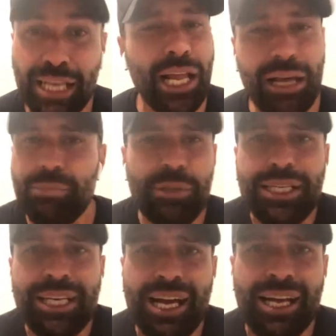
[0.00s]

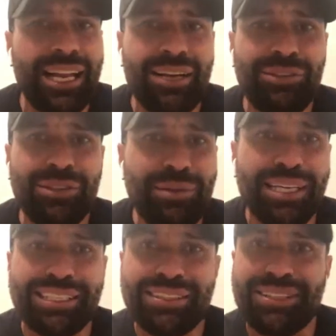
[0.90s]
I'd love to,
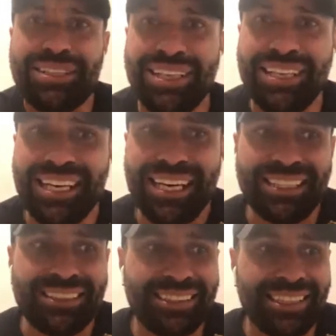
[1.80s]
man. It's like
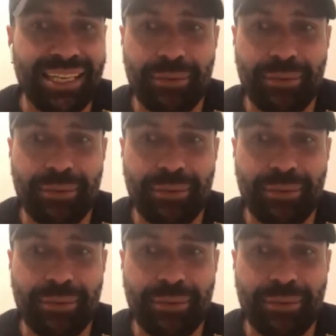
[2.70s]
it's.